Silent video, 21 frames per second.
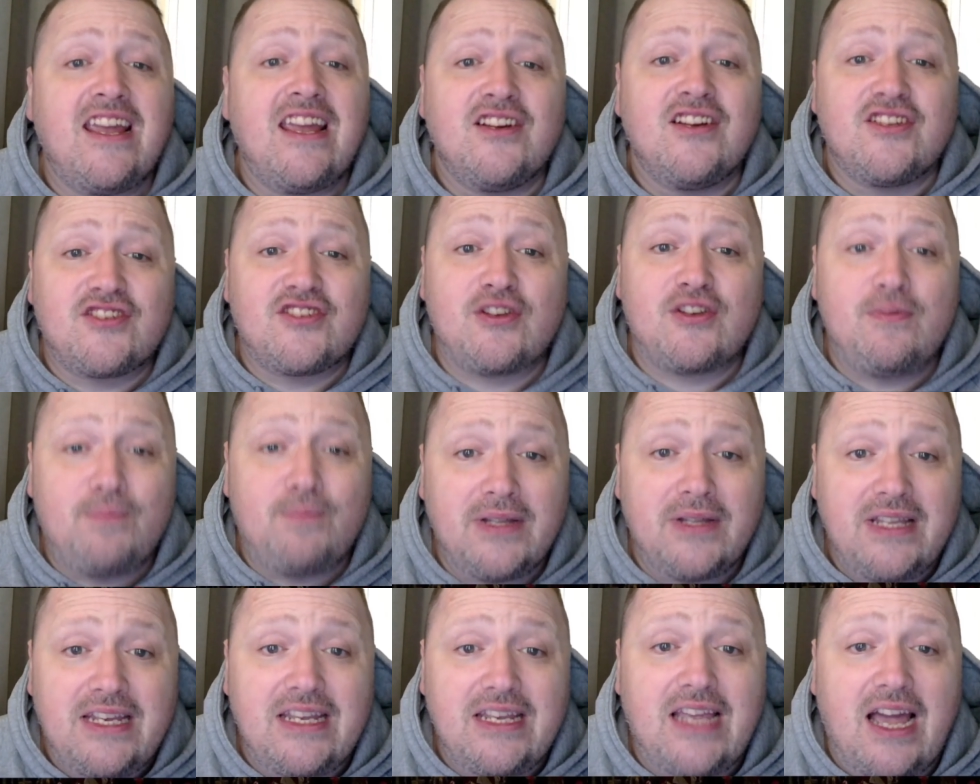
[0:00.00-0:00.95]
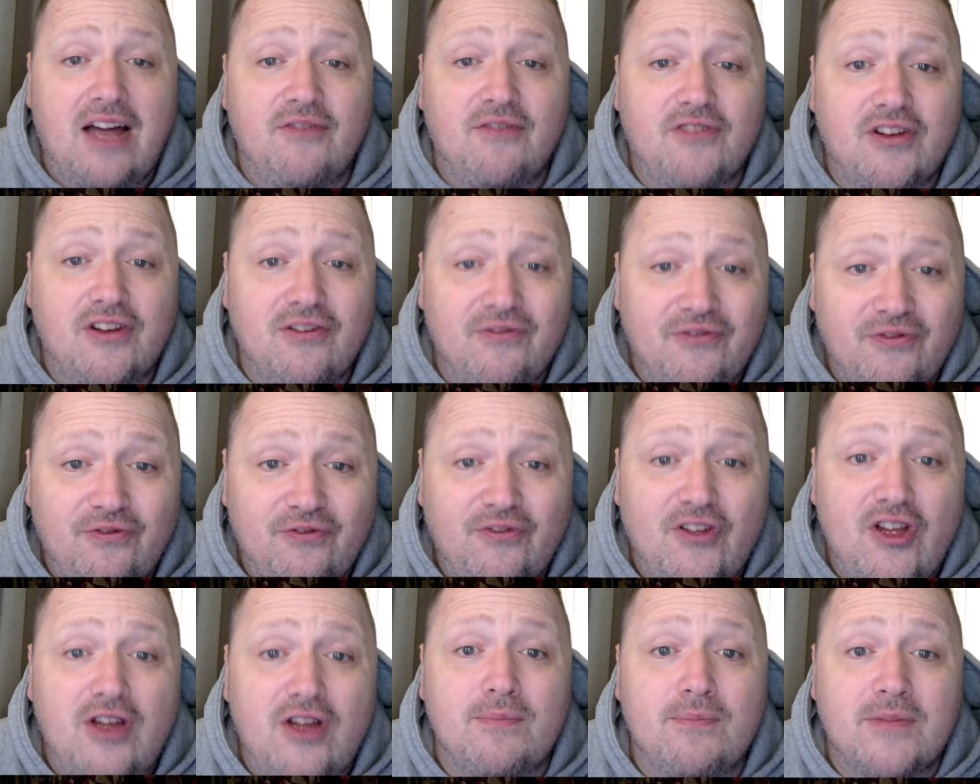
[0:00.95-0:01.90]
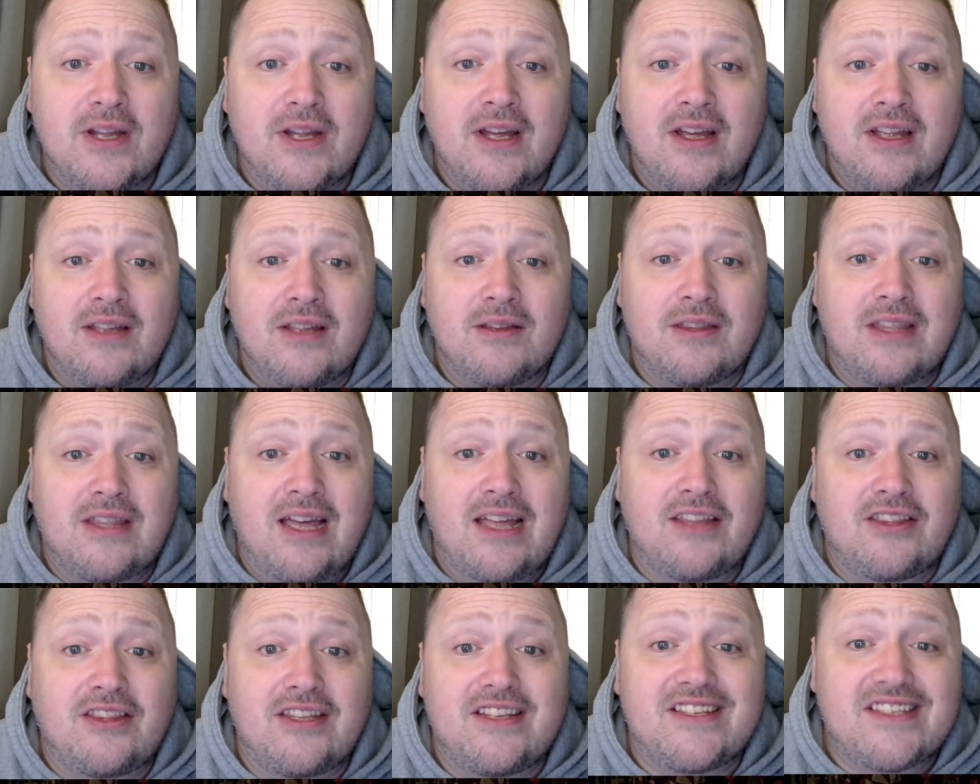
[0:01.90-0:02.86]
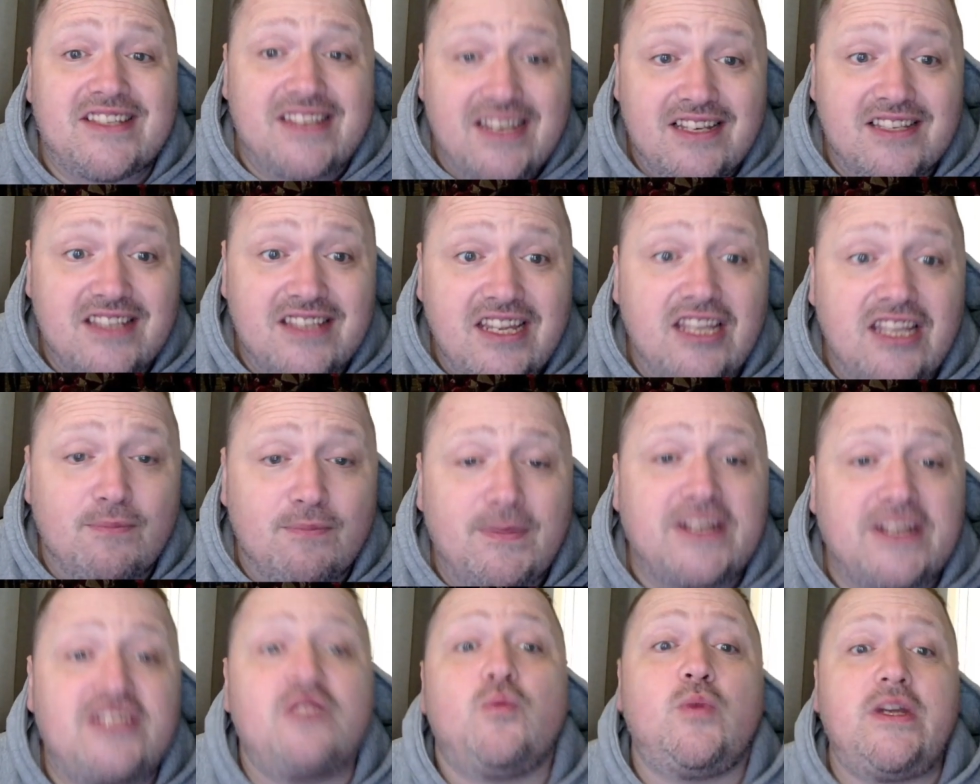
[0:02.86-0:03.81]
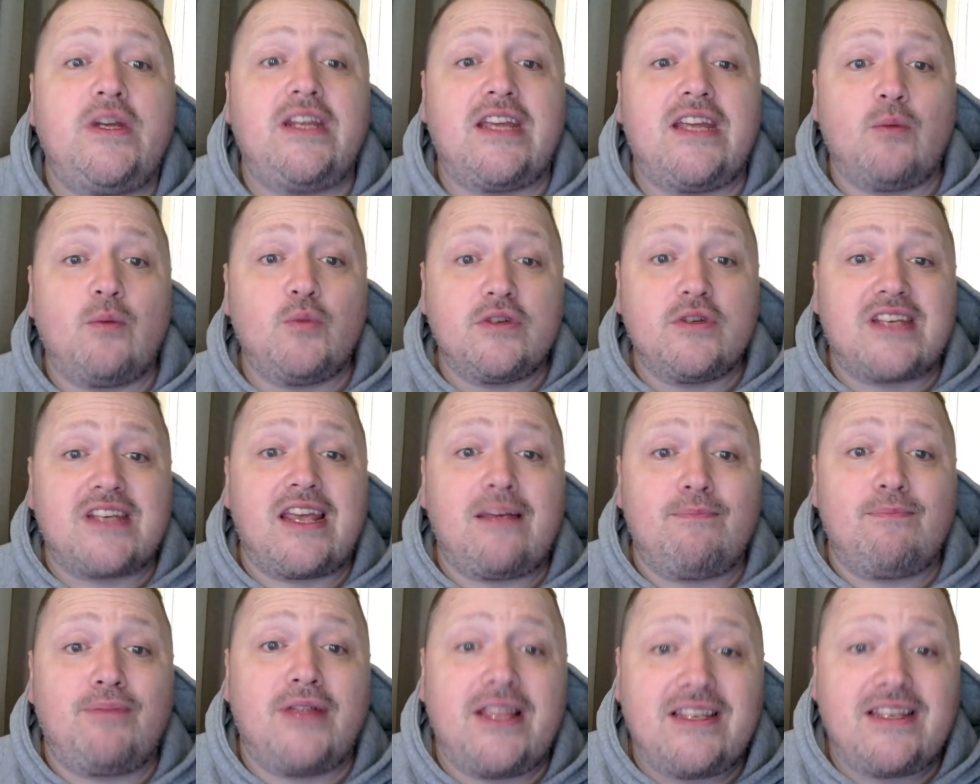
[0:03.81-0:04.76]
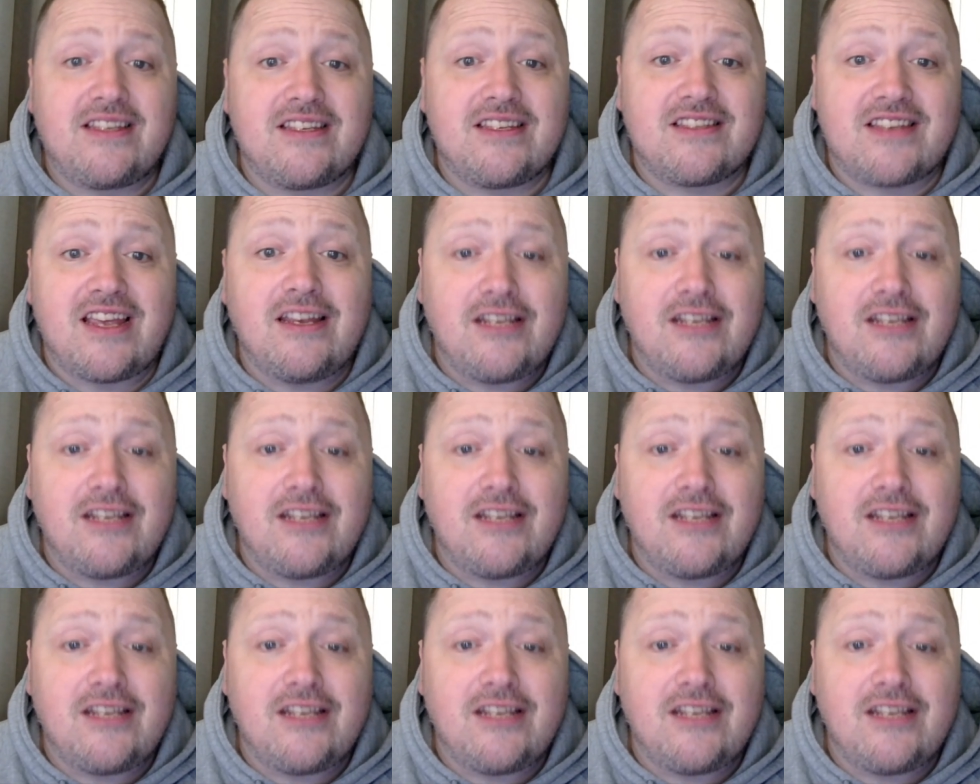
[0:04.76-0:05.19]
Super League have confirmed that the 16th Magic Weekend will take place at St.